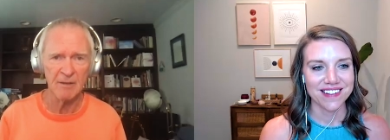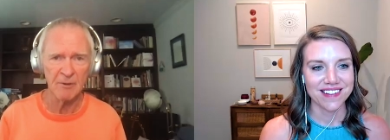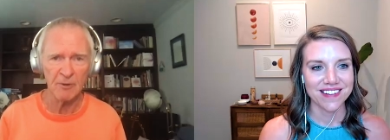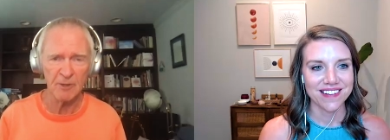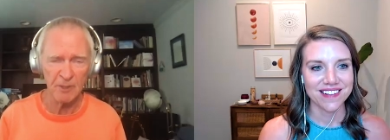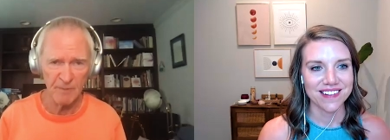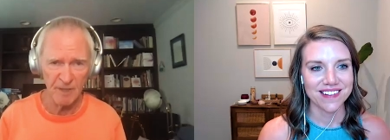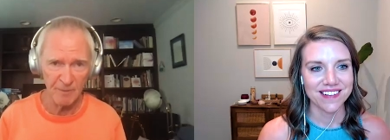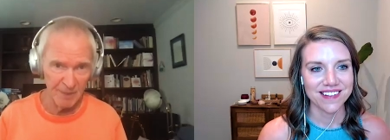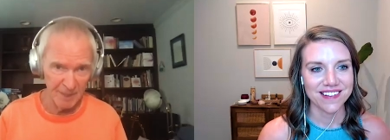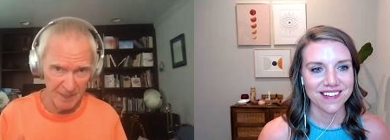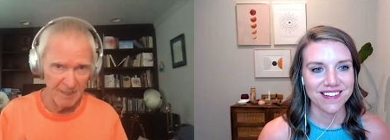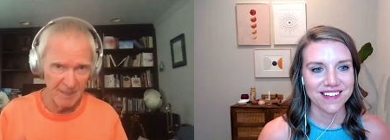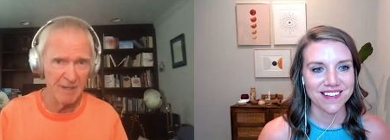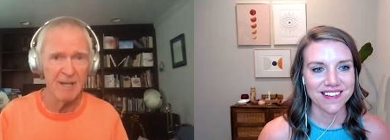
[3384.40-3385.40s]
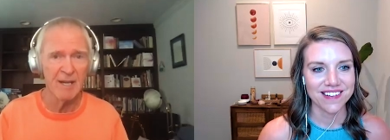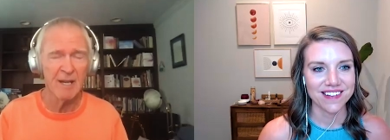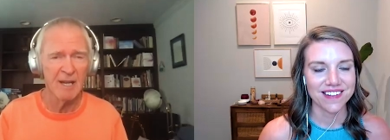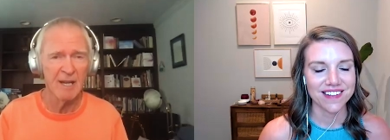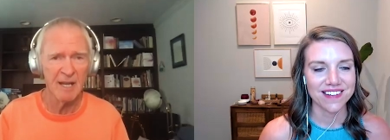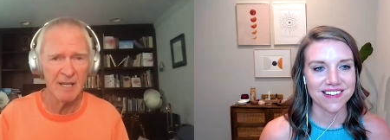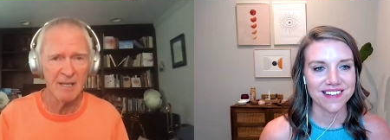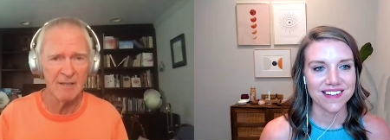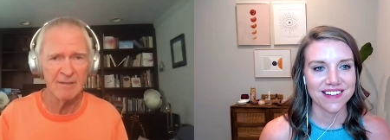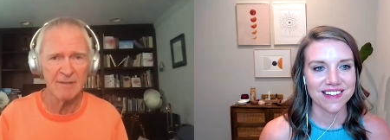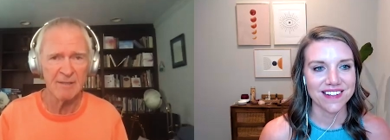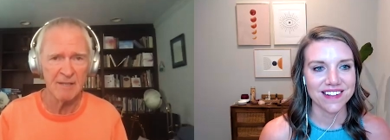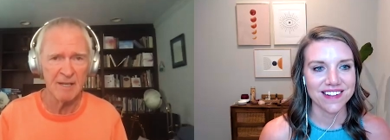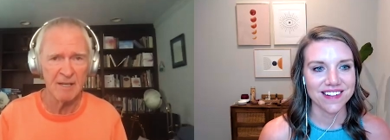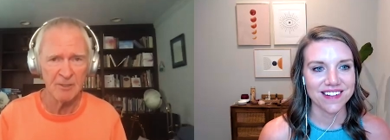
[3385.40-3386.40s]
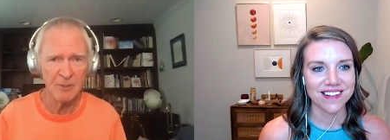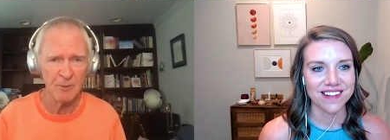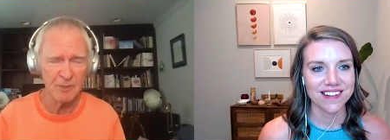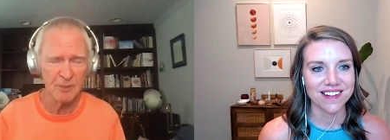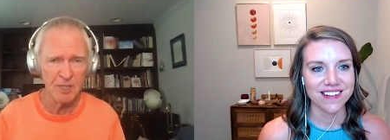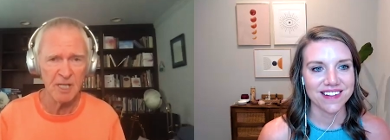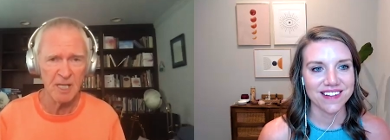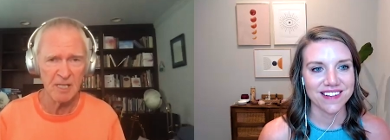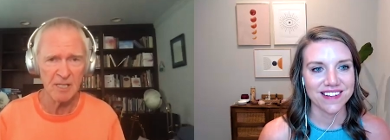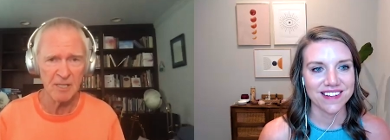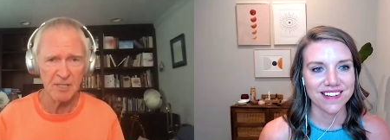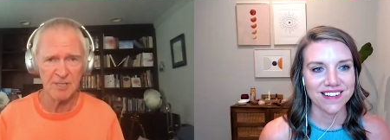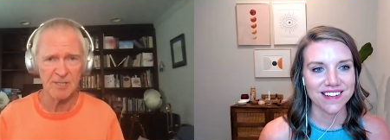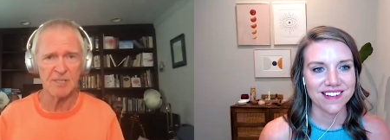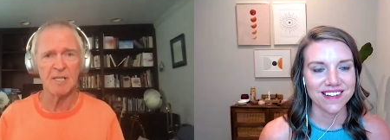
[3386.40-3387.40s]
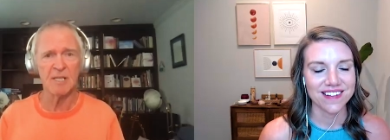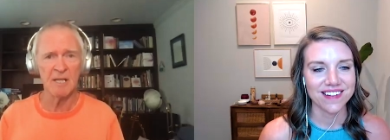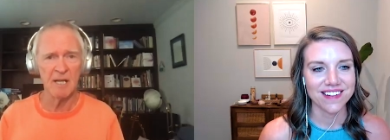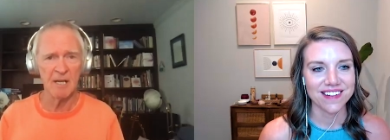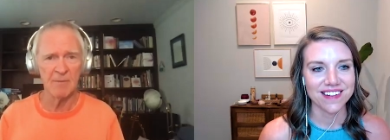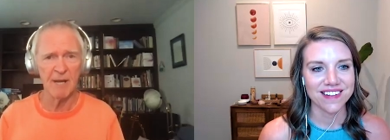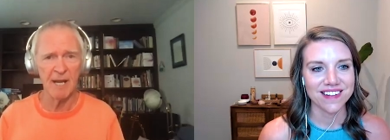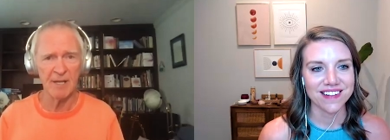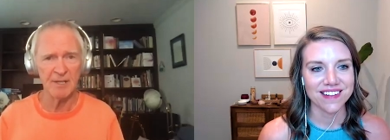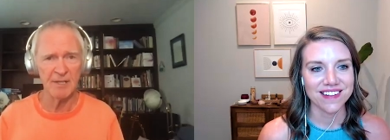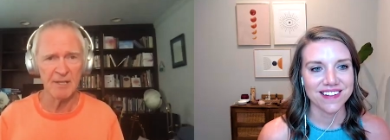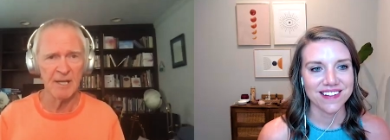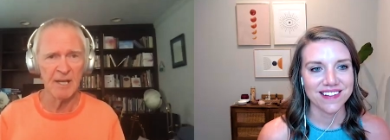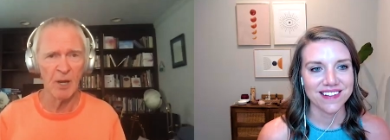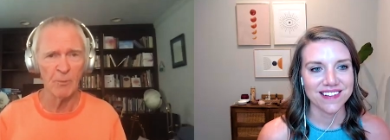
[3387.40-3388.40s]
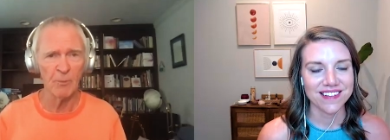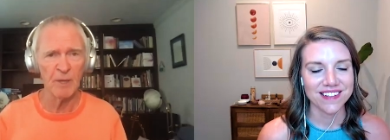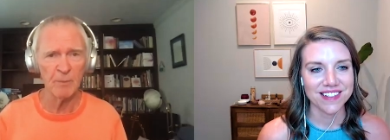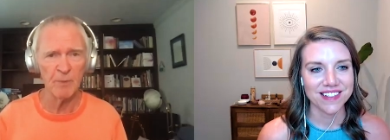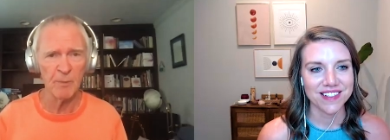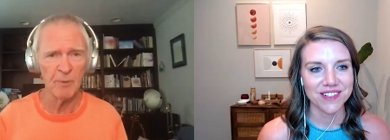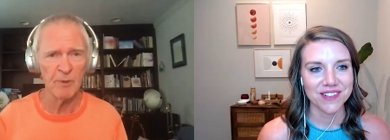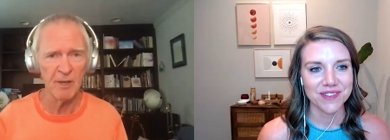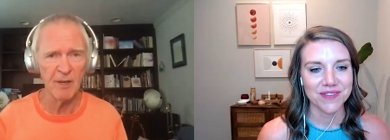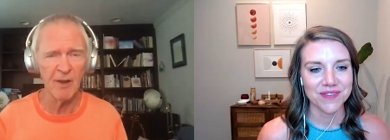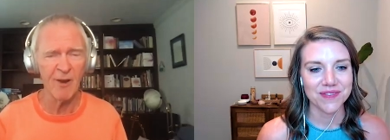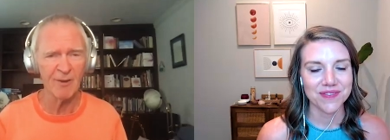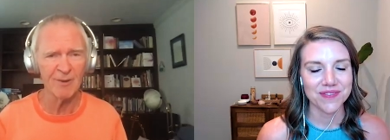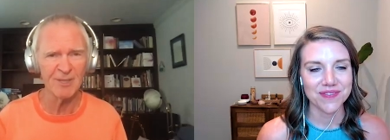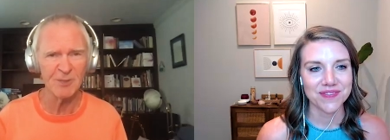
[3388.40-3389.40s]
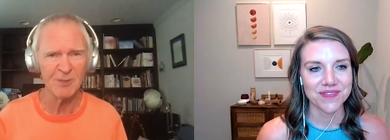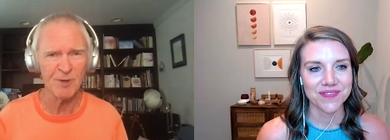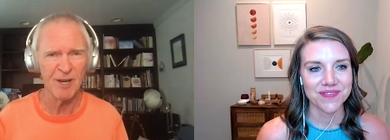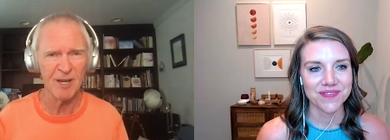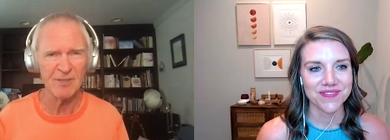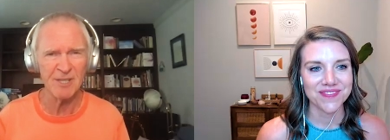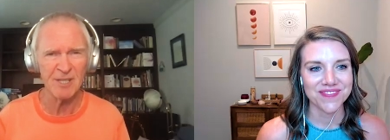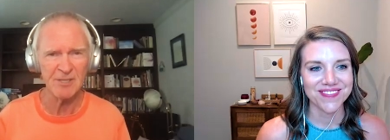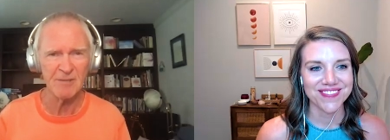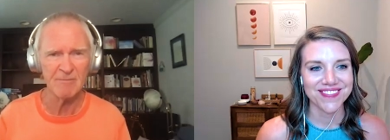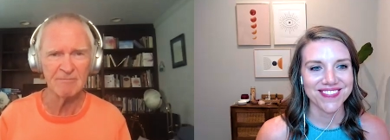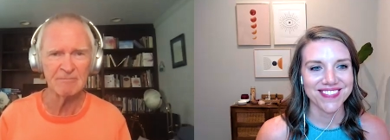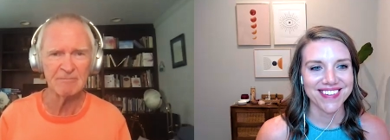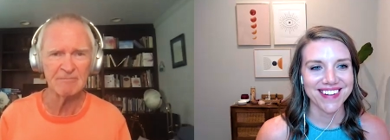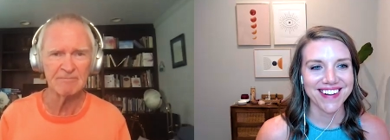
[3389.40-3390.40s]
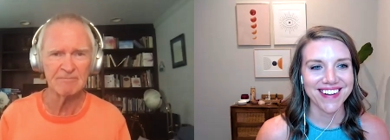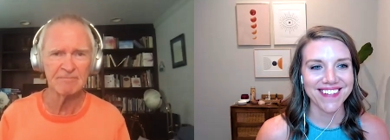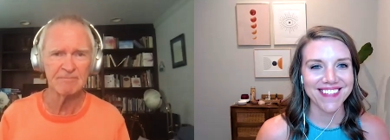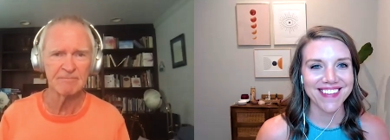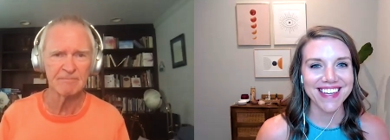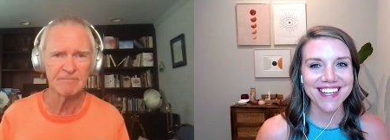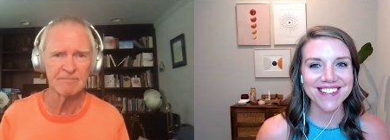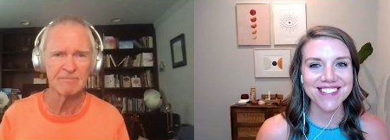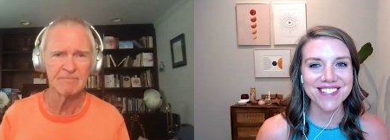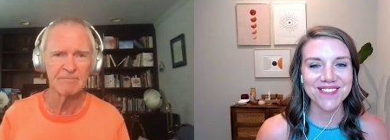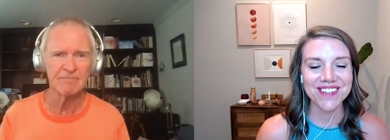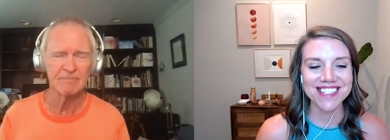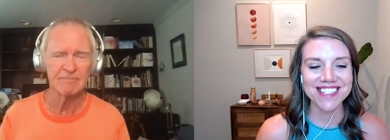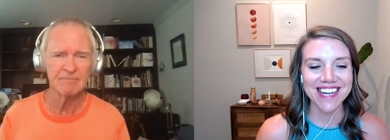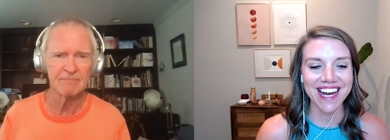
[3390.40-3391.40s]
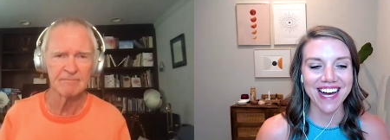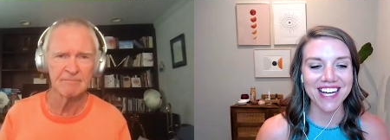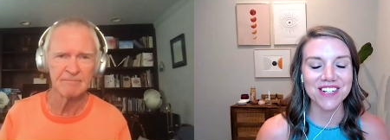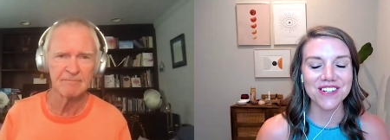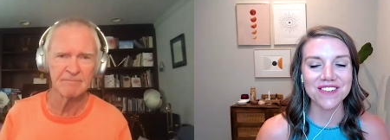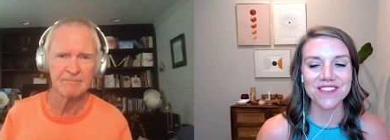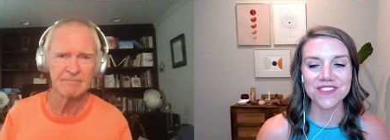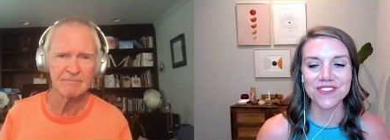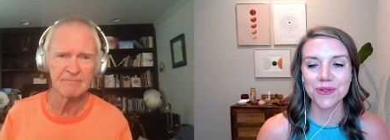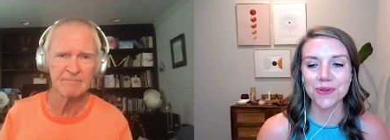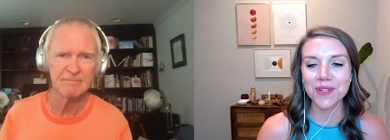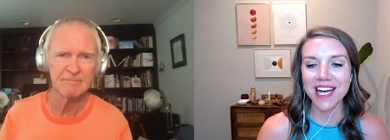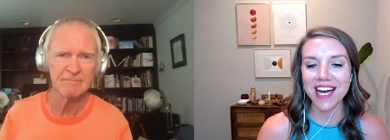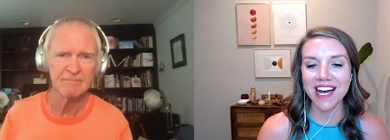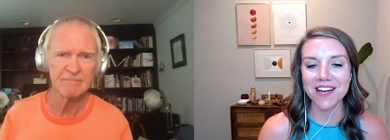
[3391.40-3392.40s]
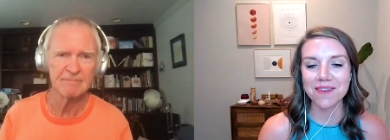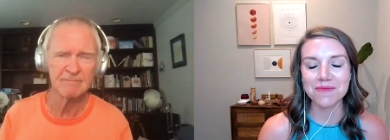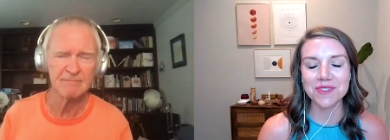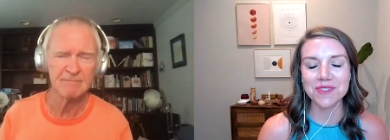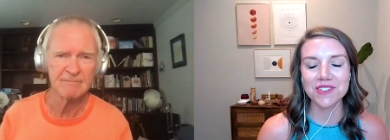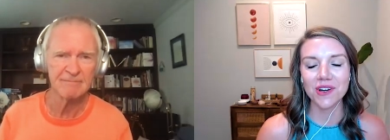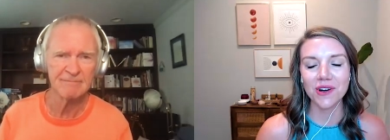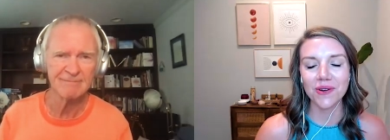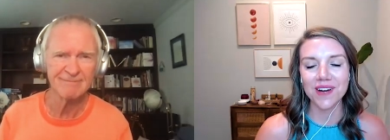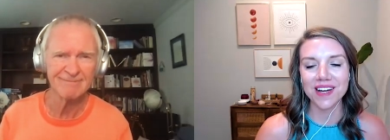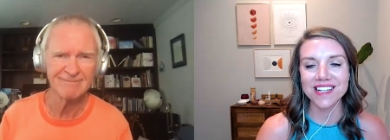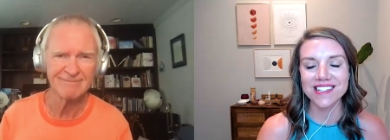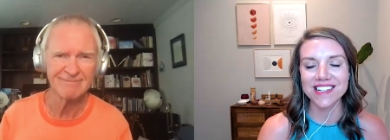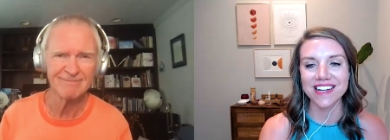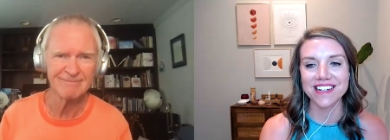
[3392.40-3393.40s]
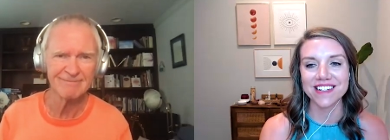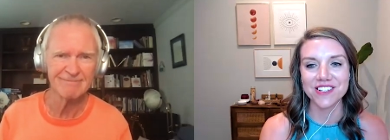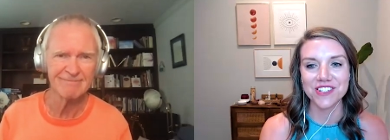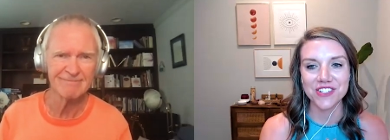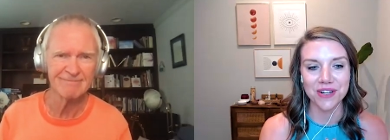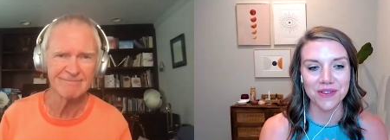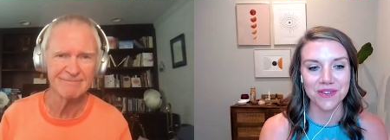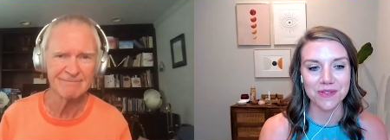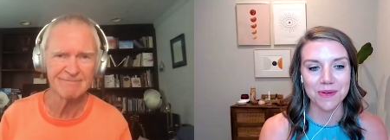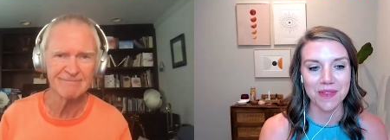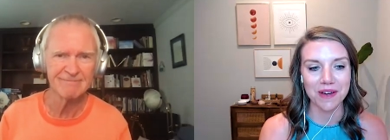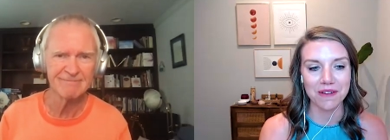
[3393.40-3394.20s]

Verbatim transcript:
Speaker 1: your commitment and and uh, your genius, uh, Amanda, in helping people along this process.
Speaker 2: Oh, thank you so much, Gay. I truly i am so excited to share this with